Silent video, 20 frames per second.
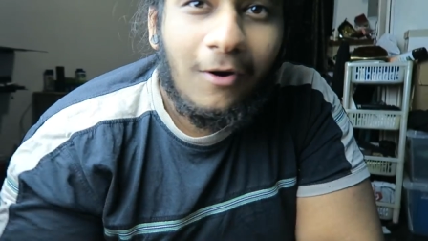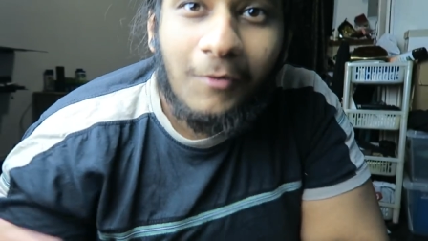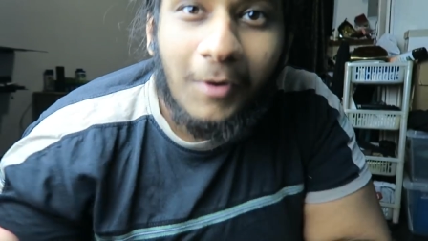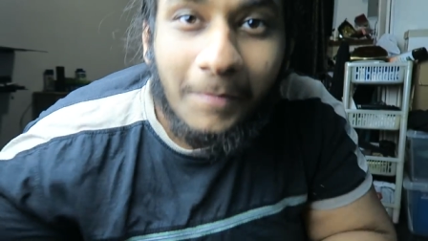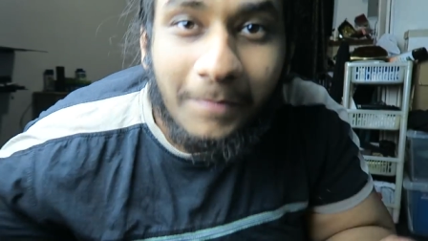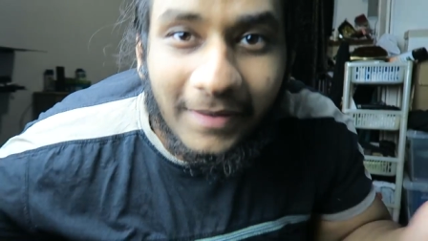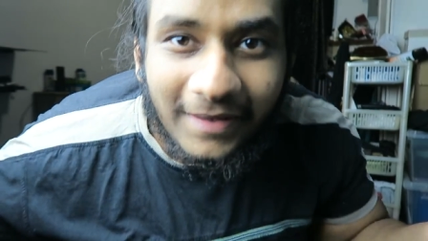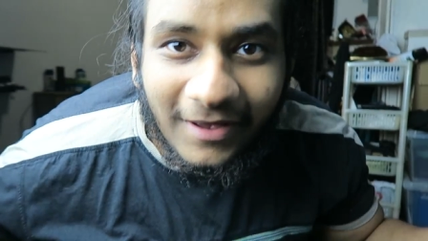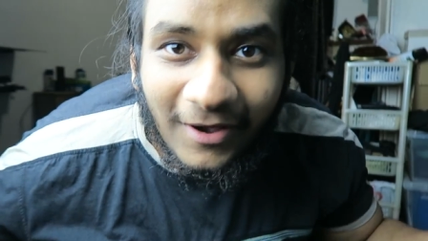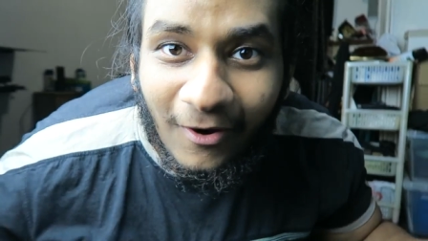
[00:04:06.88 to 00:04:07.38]
How,
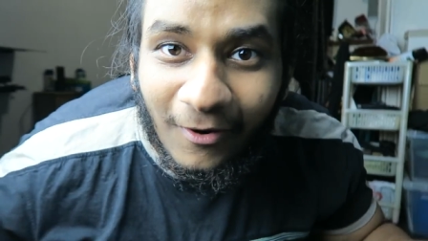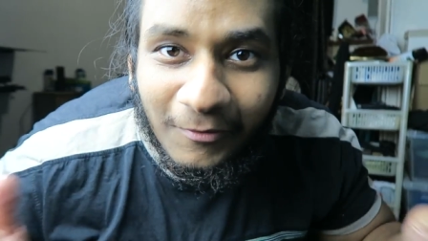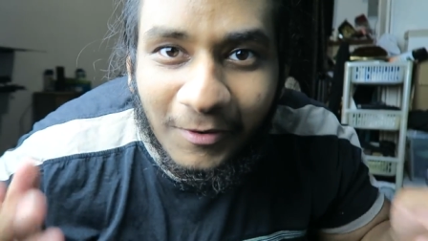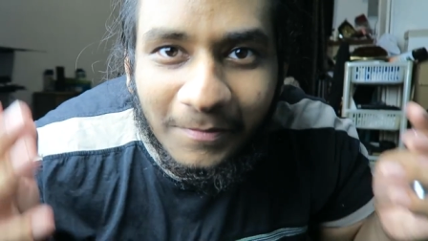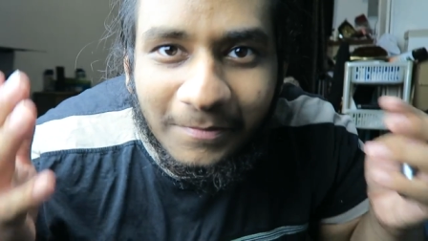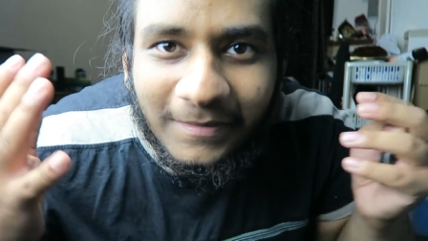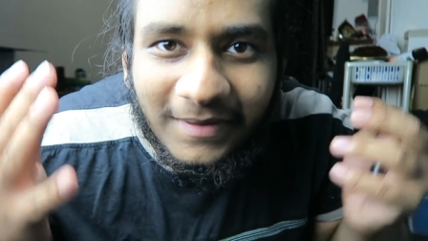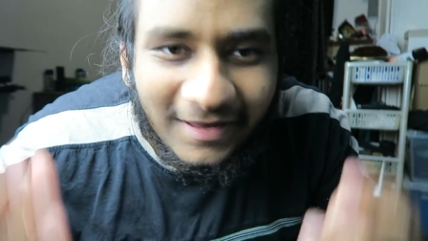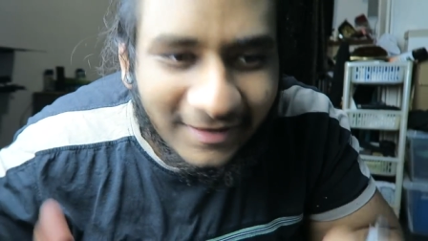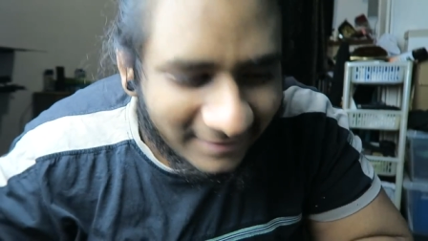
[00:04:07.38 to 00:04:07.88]
how
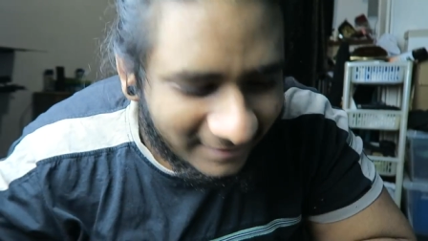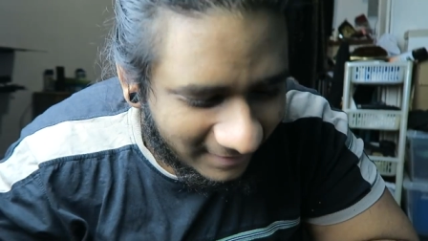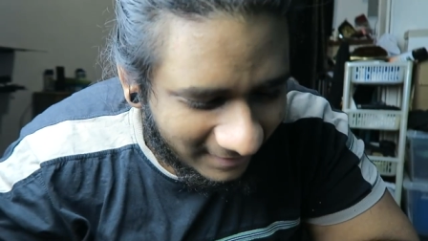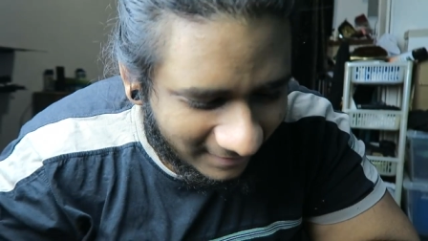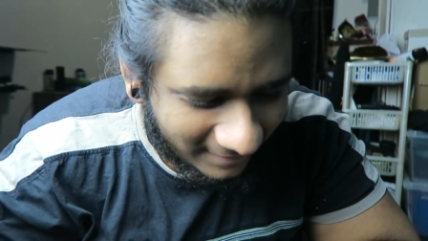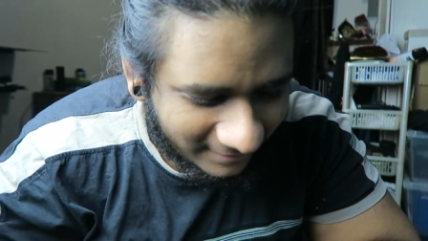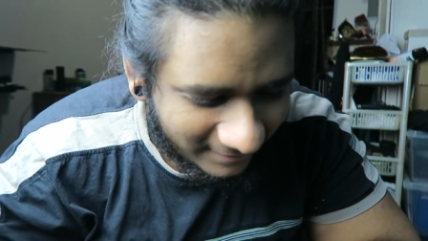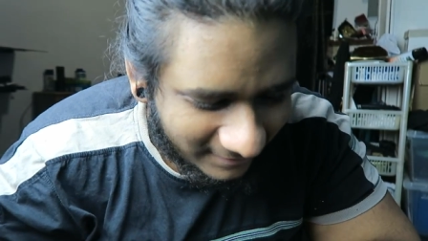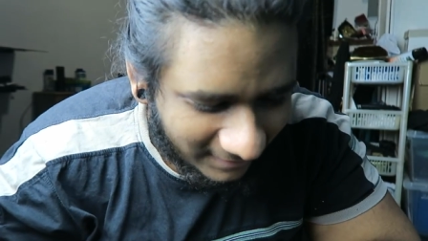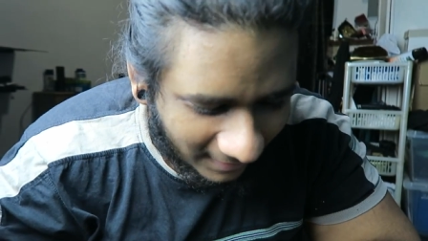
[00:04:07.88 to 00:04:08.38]

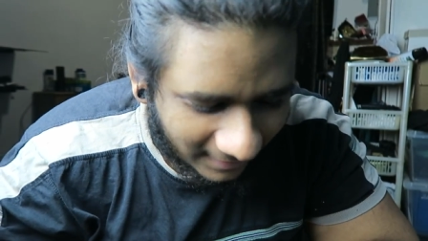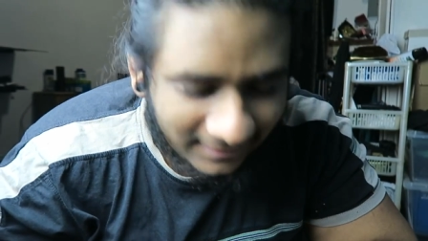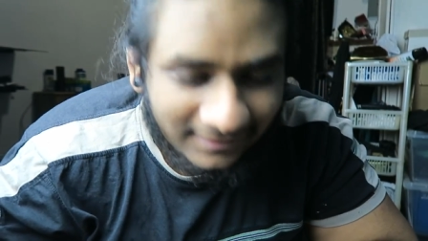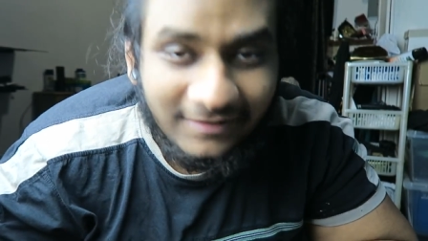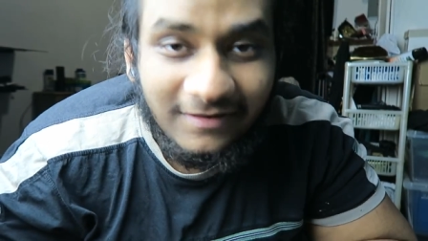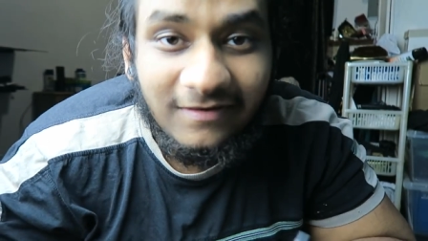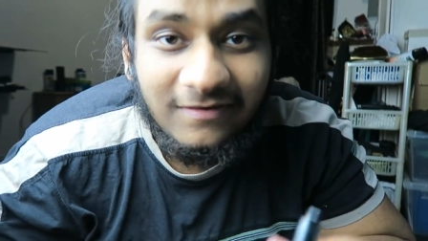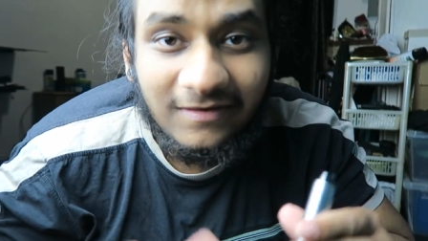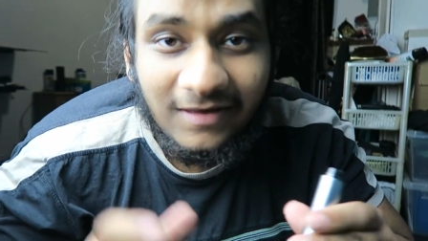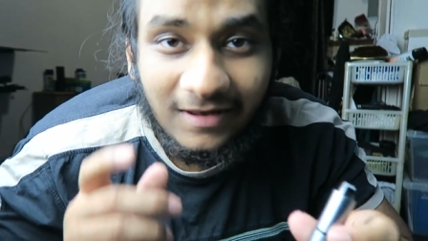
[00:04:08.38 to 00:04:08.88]
amazing is
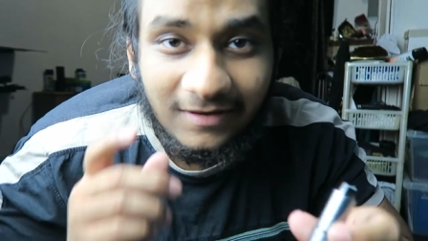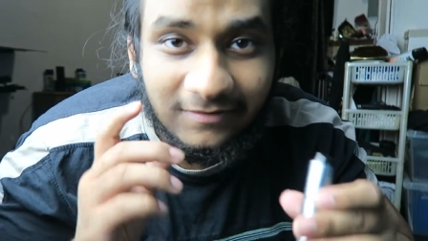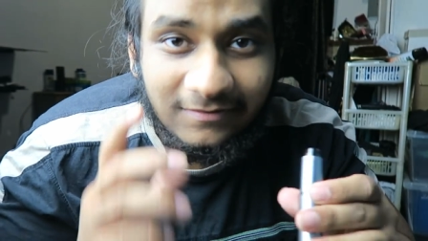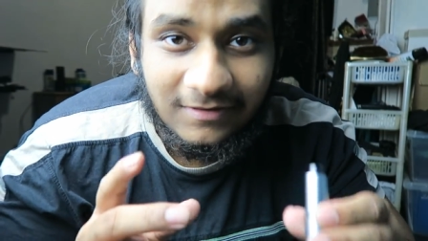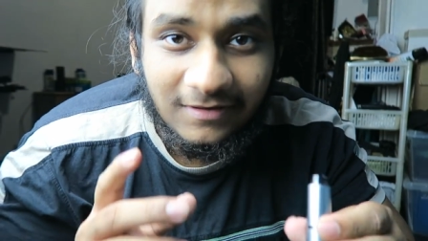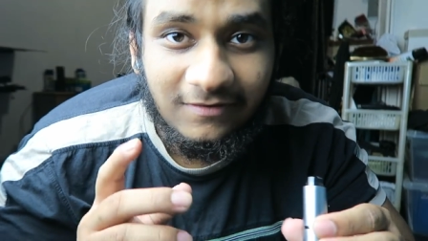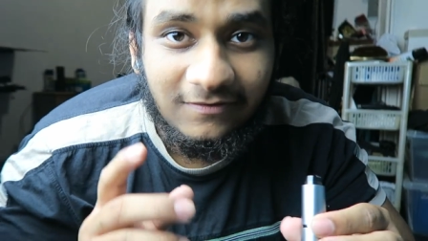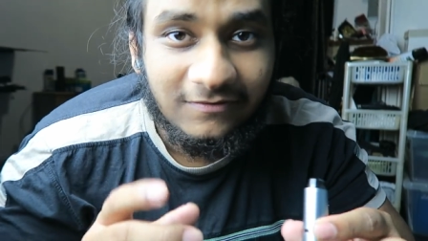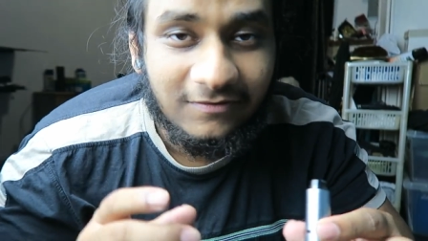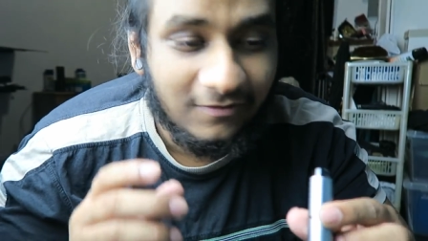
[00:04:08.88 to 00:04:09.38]
that? These kind of
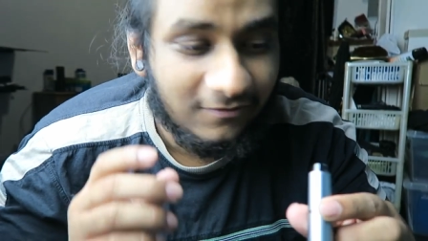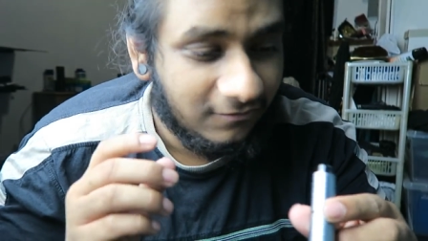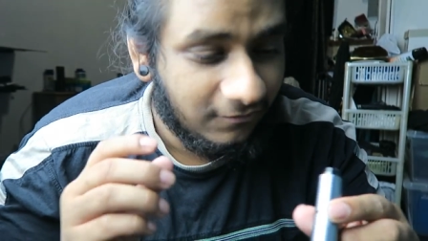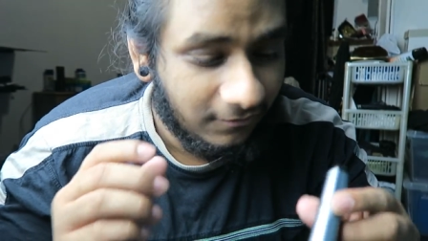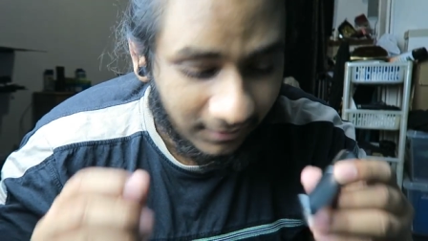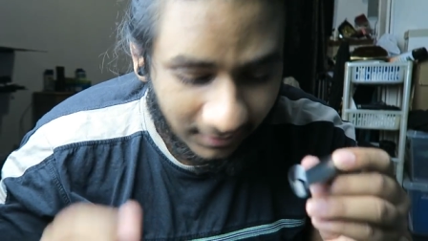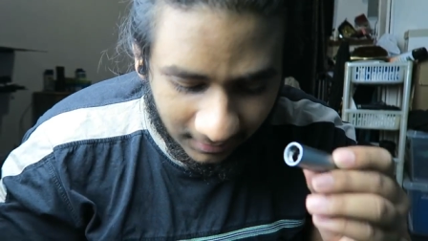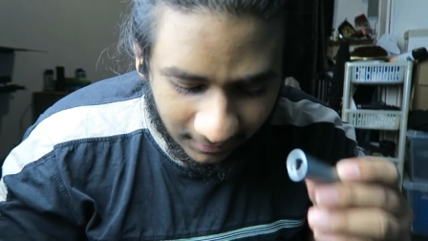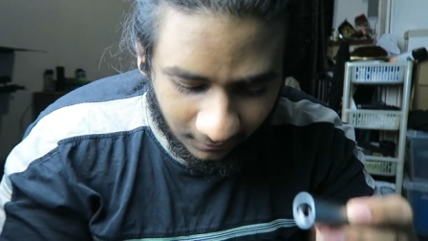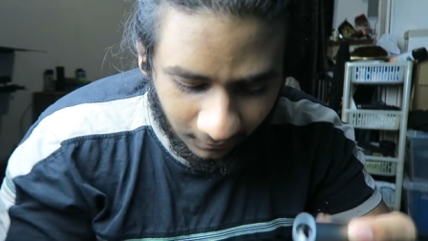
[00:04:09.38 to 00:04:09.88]
things just
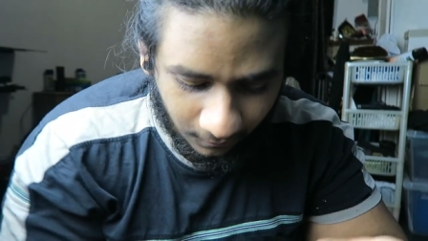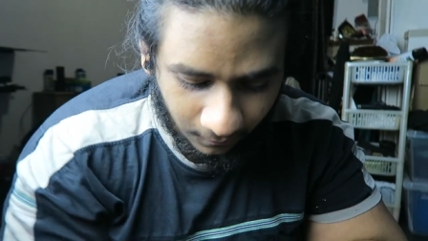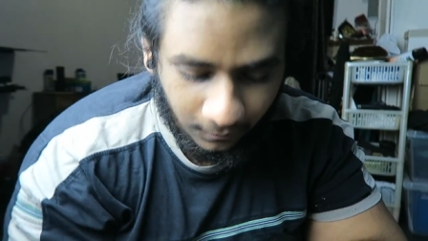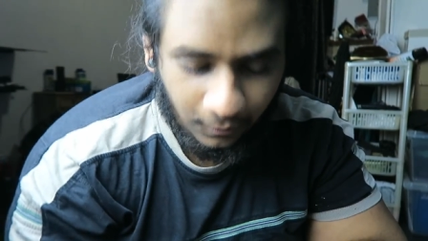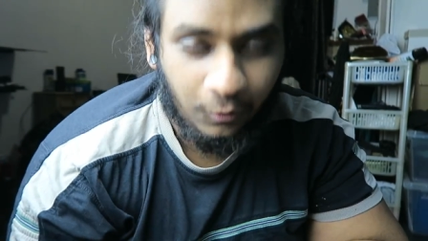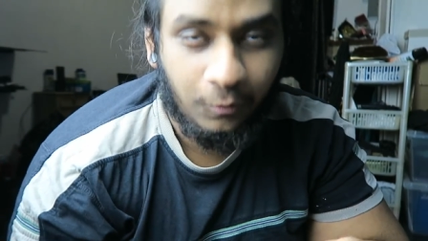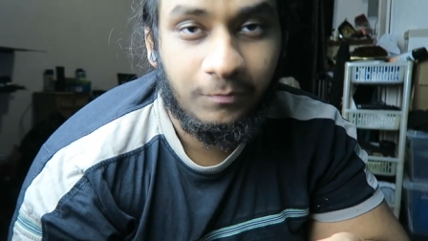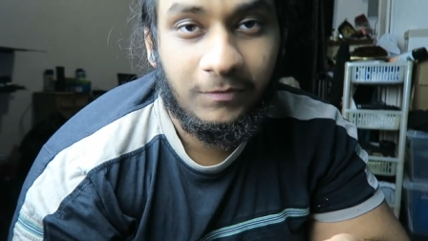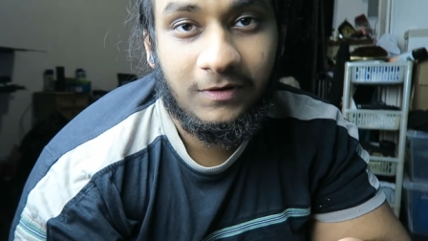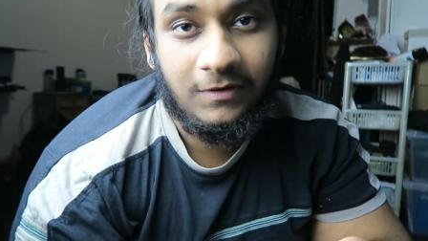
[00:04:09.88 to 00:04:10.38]
really
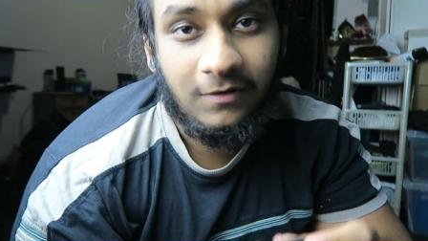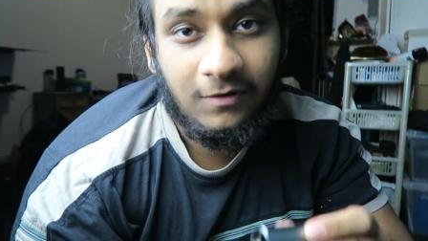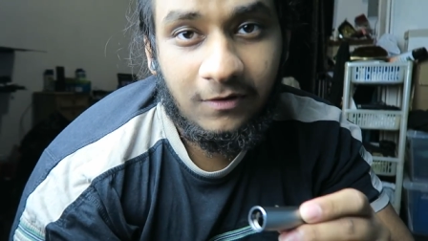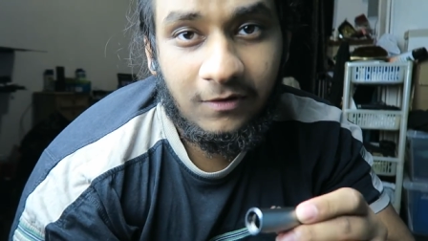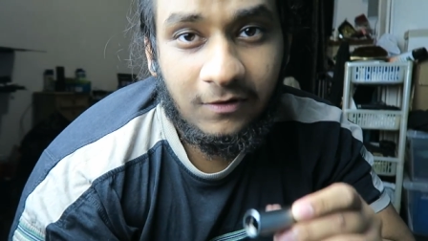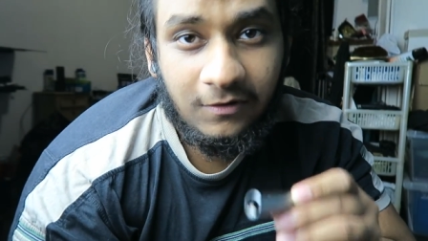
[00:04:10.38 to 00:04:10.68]
wow me.